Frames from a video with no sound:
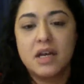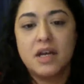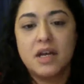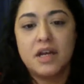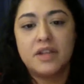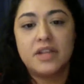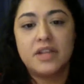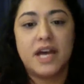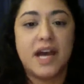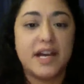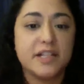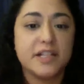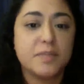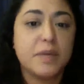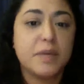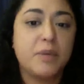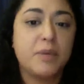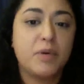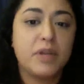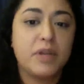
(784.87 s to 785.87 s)
that as
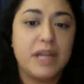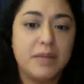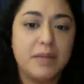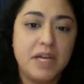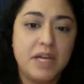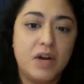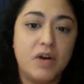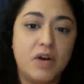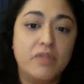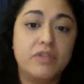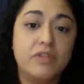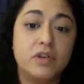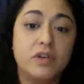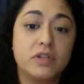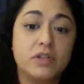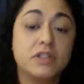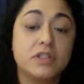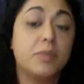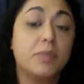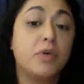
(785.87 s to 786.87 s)
people with ME are often not
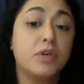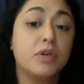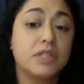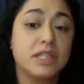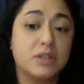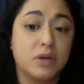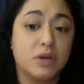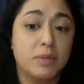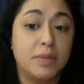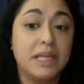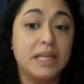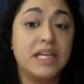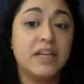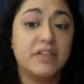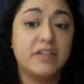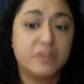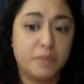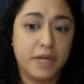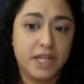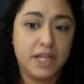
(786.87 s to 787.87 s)
supported or
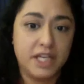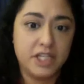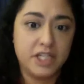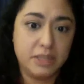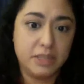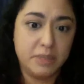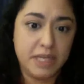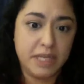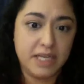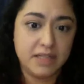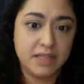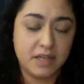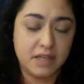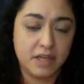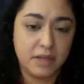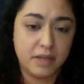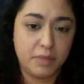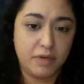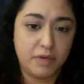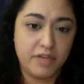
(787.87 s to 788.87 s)
believed by their GPs and
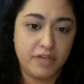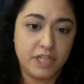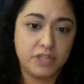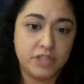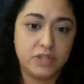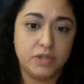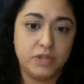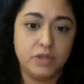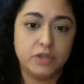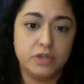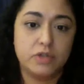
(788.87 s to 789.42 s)
other professionals,